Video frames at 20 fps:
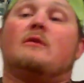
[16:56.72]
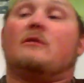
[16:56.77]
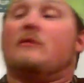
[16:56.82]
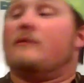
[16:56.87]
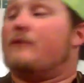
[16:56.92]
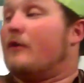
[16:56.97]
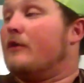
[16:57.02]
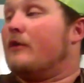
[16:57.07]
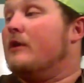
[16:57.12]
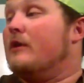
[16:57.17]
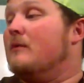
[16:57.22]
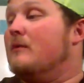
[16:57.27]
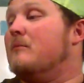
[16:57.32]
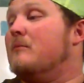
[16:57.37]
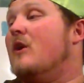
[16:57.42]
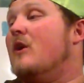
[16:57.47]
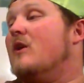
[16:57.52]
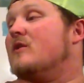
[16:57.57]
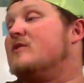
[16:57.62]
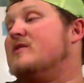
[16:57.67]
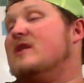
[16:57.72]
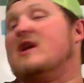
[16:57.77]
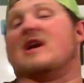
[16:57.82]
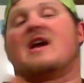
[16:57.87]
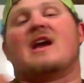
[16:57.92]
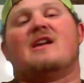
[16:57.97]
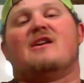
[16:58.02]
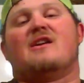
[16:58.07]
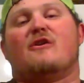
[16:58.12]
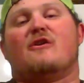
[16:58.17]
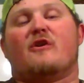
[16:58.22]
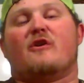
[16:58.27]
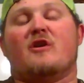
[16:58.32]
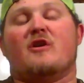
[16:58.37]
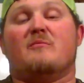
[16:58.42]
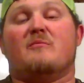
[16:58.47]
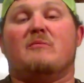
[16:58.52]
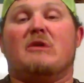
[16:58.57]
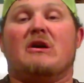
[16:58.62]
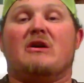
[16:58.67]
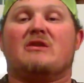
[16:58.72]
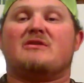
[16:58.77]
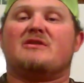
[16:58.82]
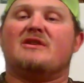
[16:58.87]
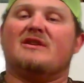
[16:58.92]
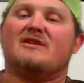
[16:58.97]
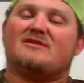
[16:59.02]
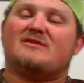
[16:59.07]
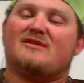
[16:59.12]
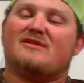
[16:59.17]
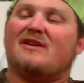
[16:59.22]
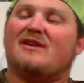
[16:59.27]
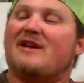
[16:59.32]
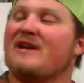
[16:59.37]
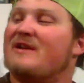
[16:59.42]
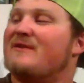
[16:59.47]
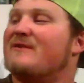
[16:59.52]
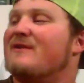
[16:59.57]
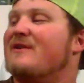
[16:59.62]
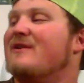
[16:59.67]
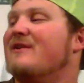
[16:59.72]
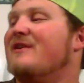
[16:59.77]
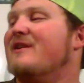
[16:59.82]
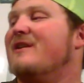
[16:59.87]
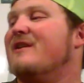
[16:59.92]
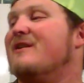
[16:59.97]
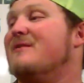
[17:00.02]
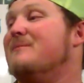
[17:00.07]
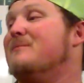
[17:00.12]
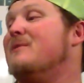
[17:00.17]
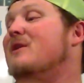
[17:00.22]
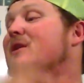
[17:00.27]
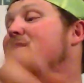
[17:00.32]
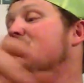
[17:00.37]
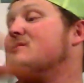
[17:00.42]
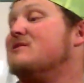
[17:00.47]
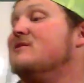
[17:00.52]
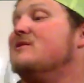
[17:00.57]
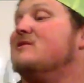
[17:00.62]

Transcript: for the unboxing, I kind of already unboxed it, so I ain't really an unboxing.